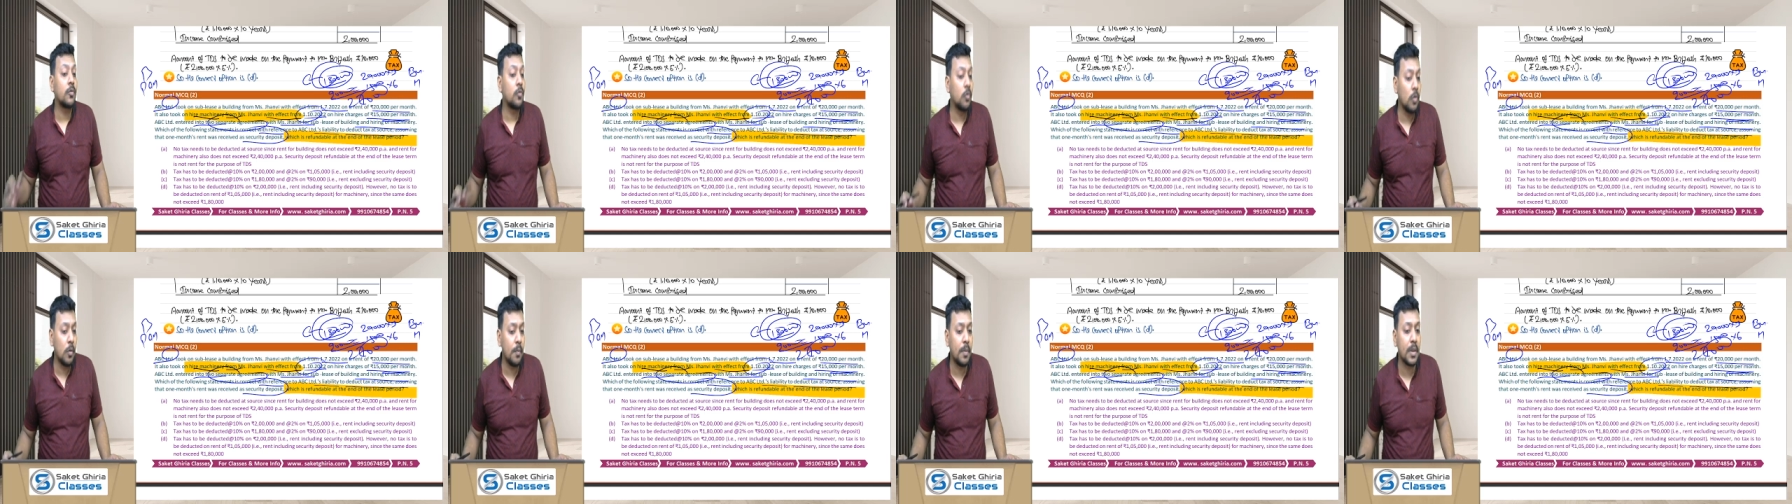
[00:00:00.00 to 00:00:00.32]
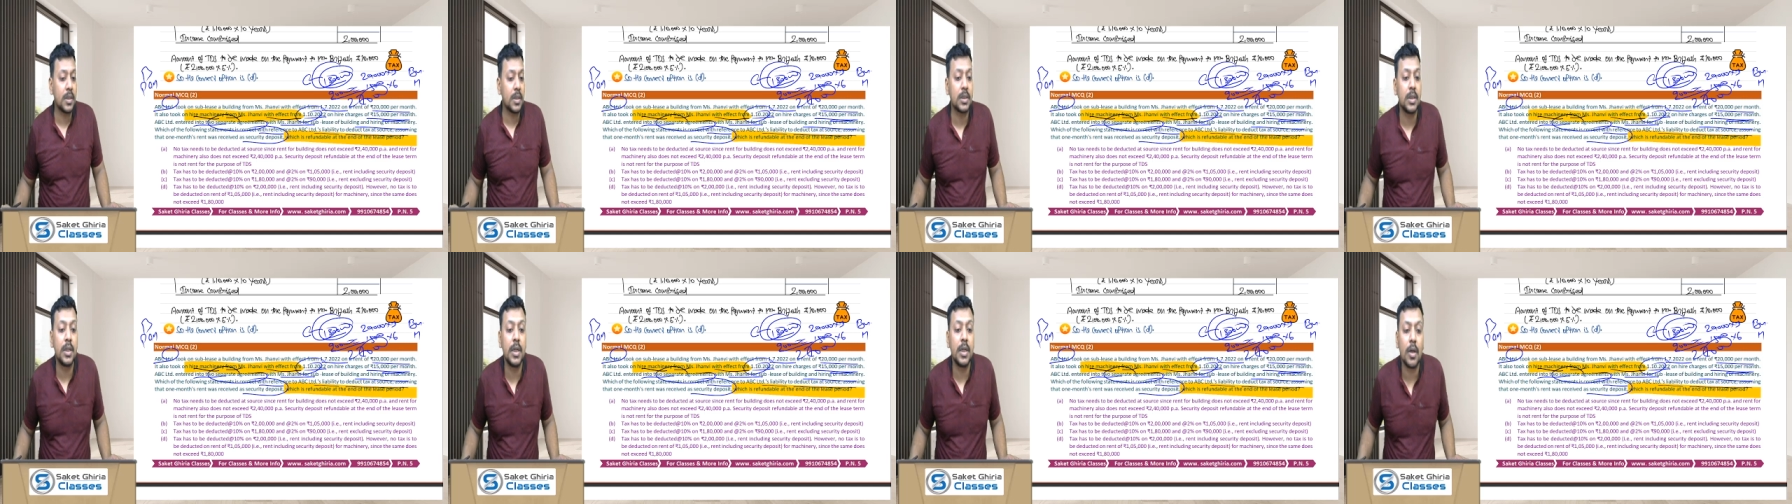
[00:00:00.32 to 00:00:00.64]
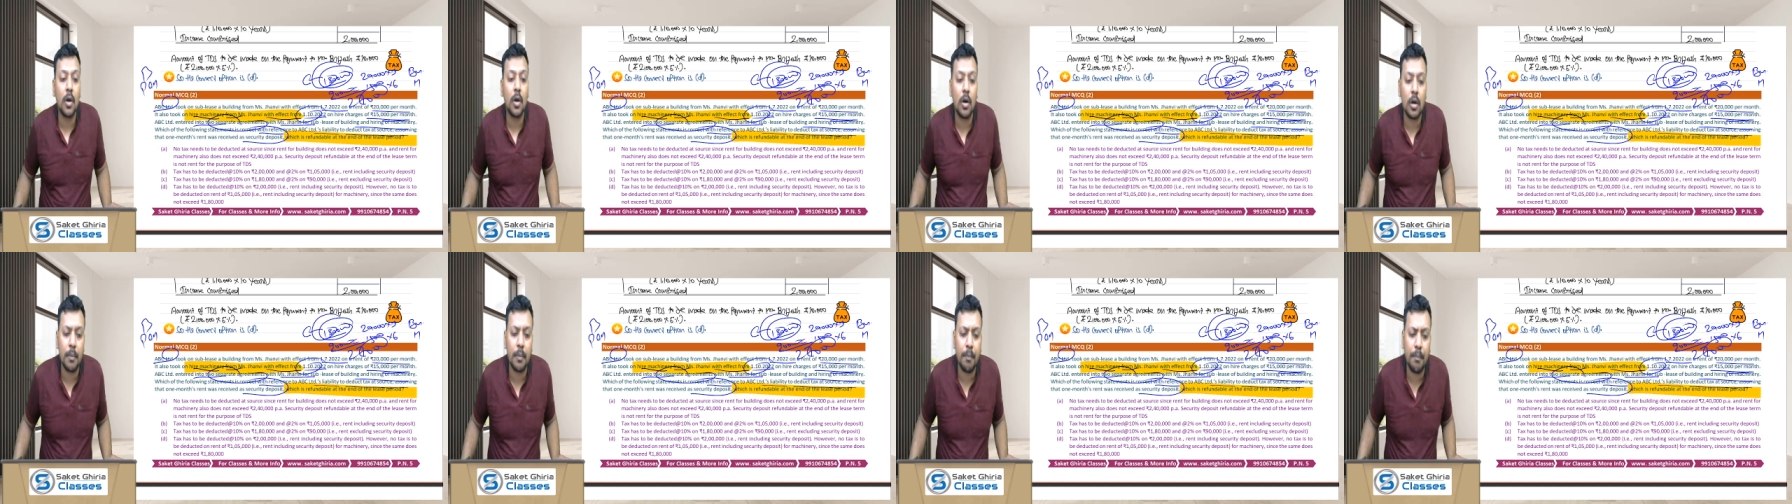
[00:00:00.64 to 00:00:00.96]
2%
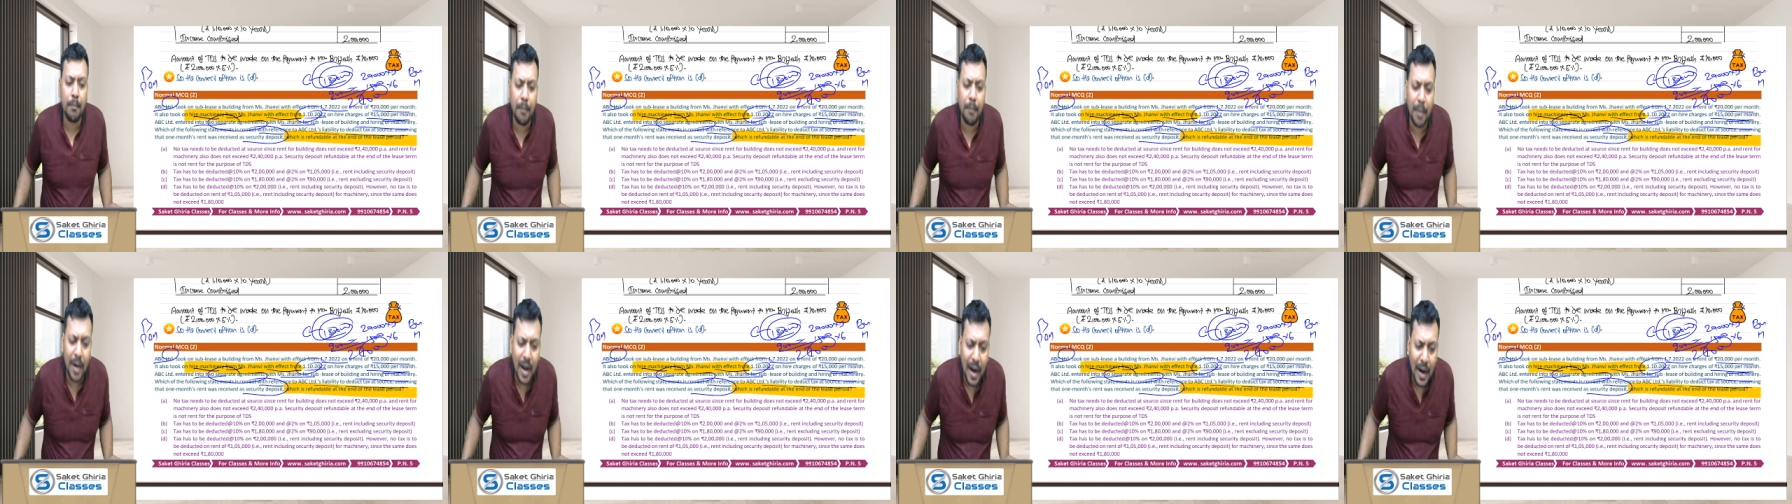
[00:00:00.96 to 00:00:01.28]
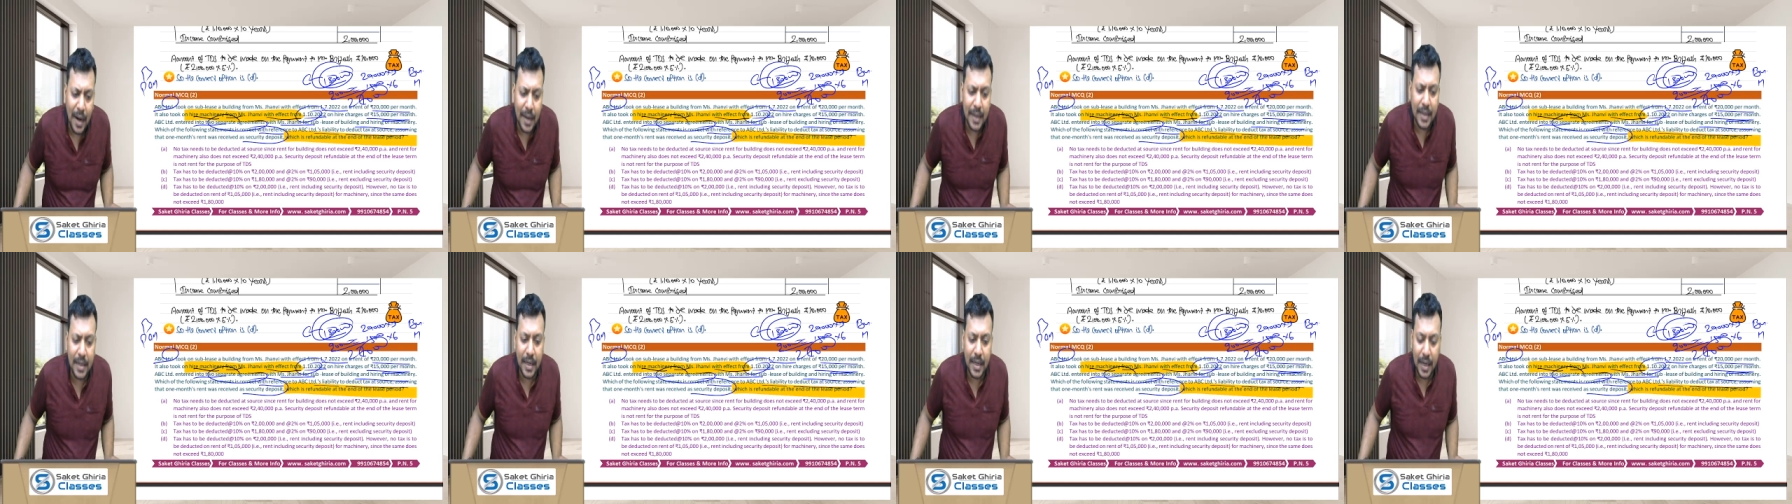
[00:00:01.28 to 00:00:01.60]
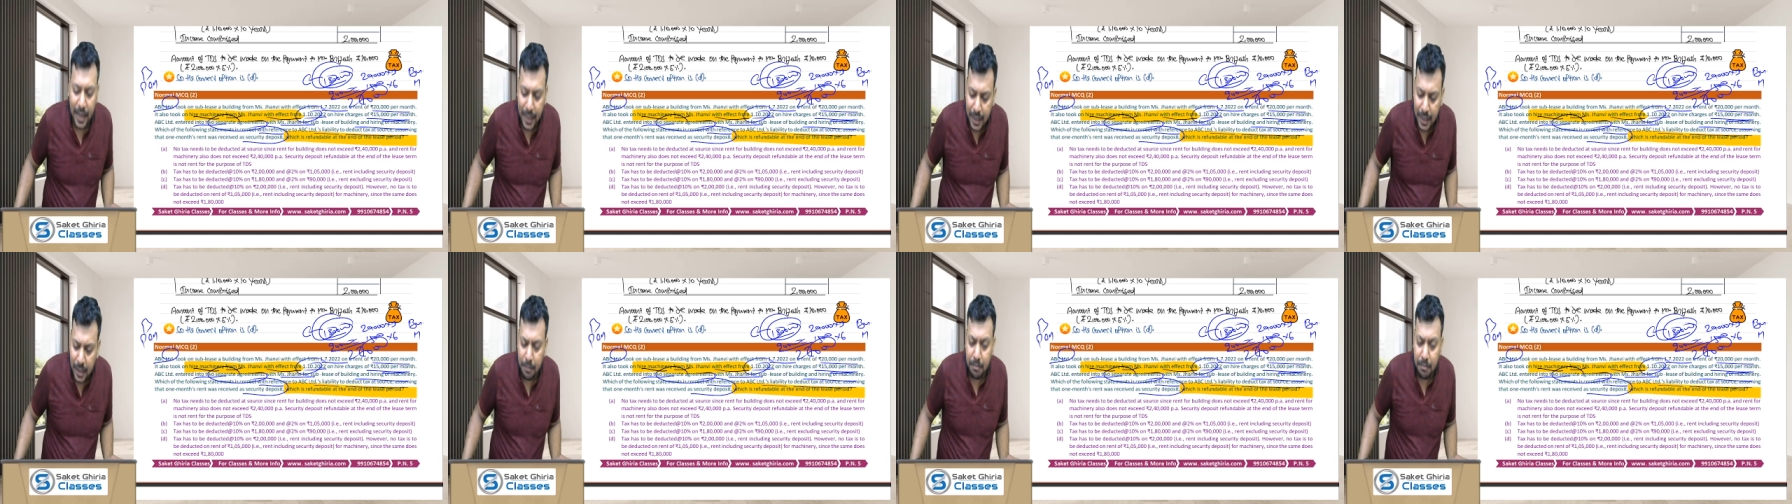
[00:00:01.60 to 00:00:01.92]
on plant
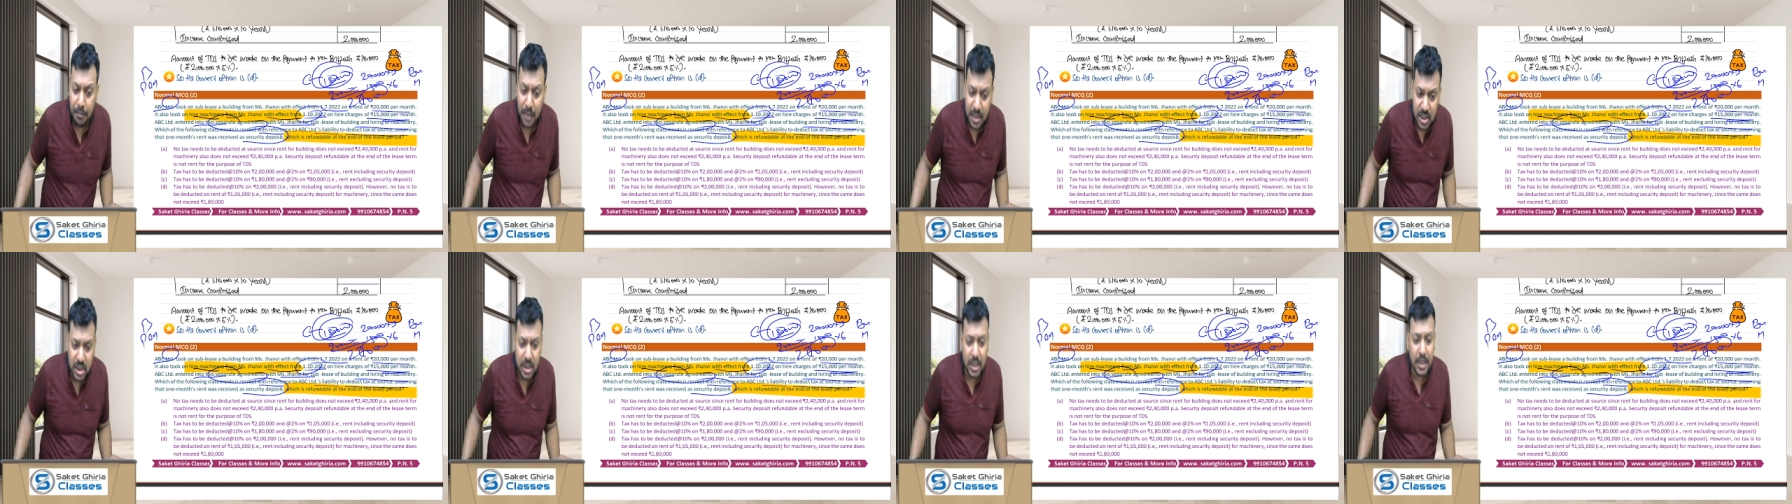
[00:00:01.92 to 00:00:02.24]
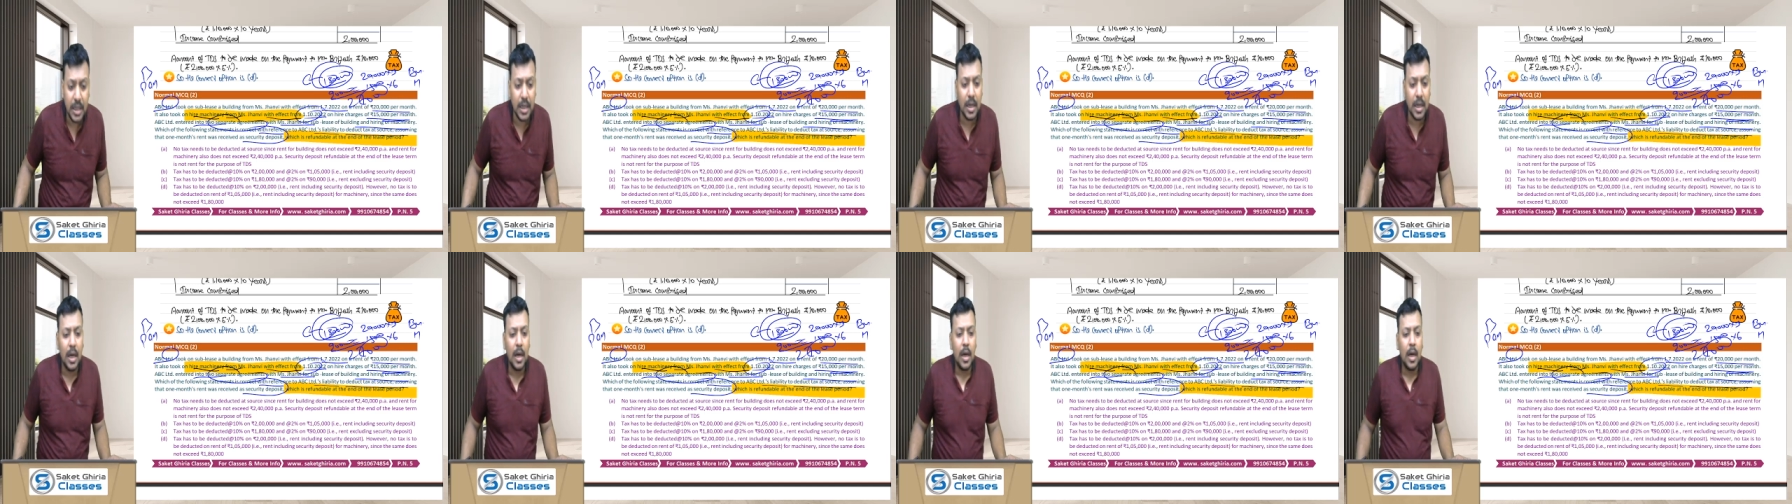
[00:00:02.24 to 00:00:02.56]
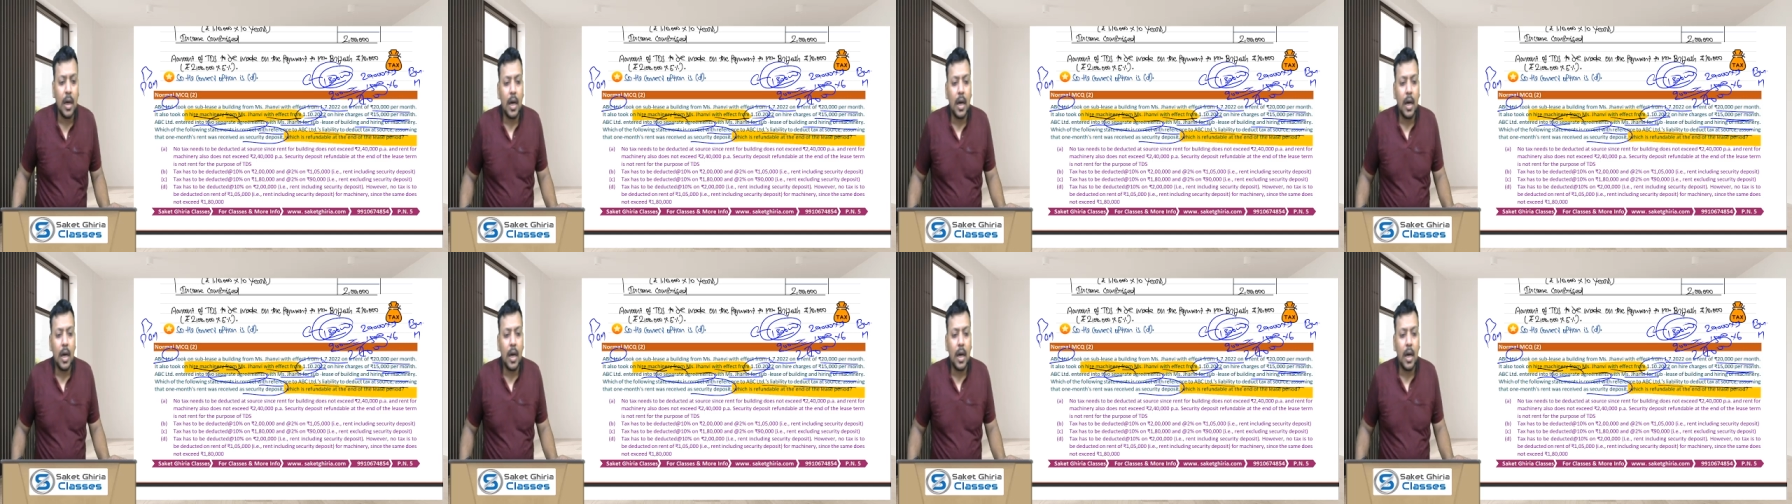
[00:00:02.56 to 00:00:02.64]
and machine.